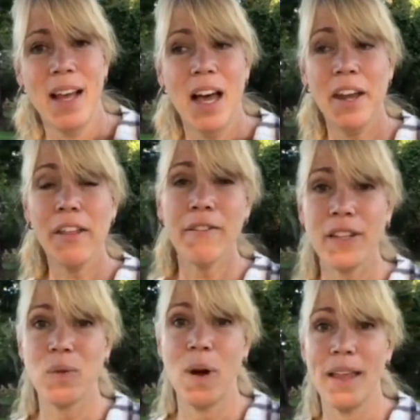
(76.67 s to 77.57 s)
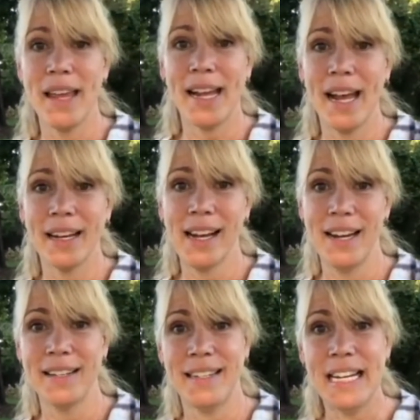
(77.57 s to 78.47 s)
Another reason why they get kind
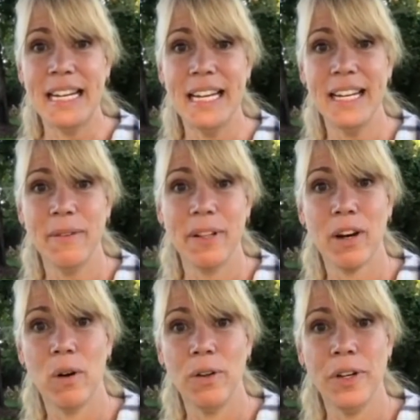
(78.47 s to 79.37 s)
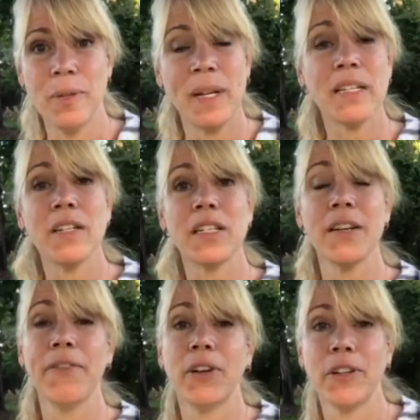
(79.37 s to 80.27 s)
of stinky when they're older is because they're
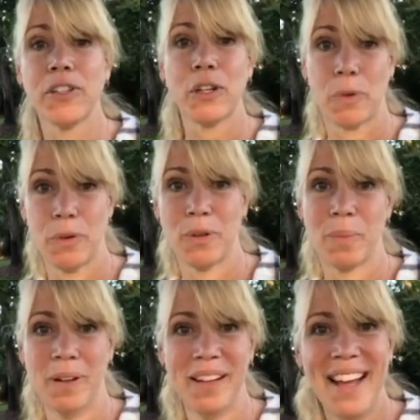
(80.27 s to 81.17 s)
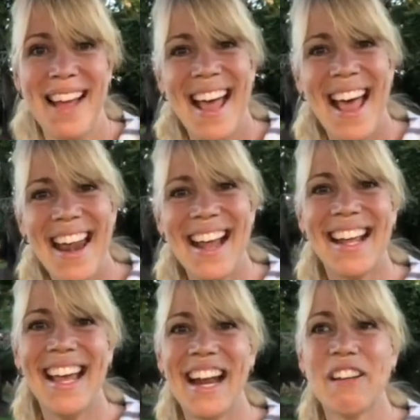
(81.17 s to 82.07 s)
difficult to groom, and
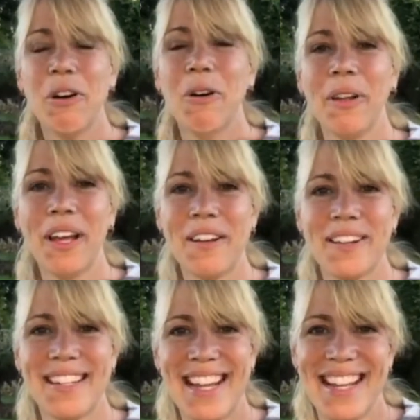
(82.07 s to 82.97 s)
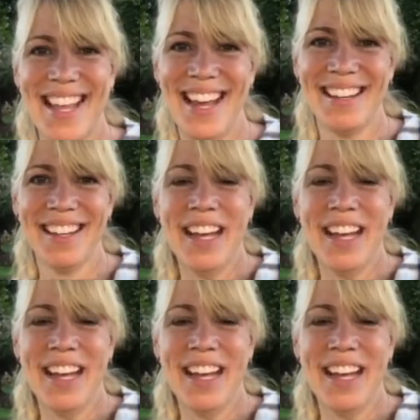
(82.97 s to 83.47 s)
I totally understand that.